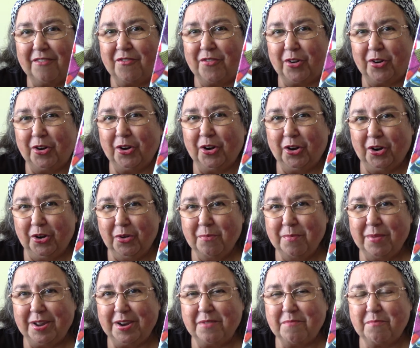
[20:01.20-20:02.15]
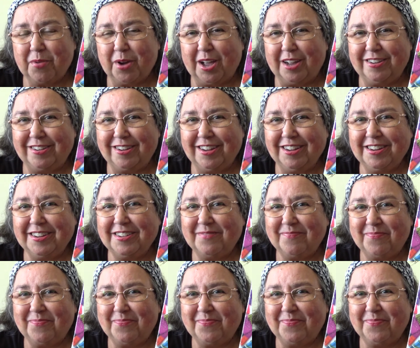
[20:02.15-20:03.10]
for her mitten project,
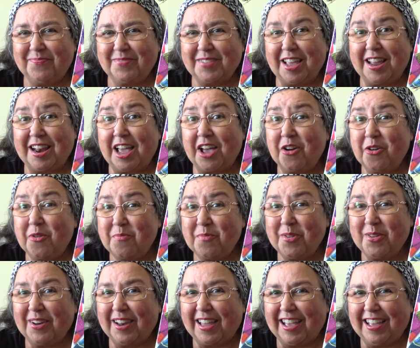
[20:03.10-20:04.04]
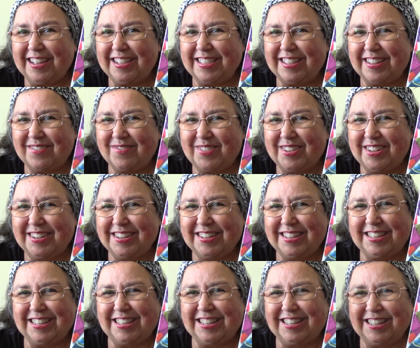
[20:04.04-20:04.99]
and I hope you like them.
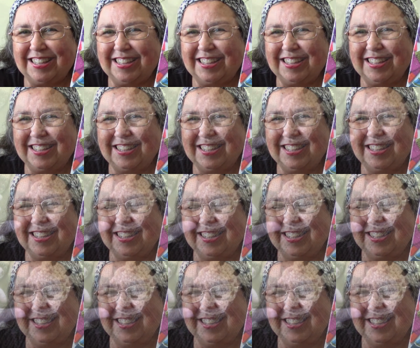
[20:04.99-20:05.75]
This is a pair of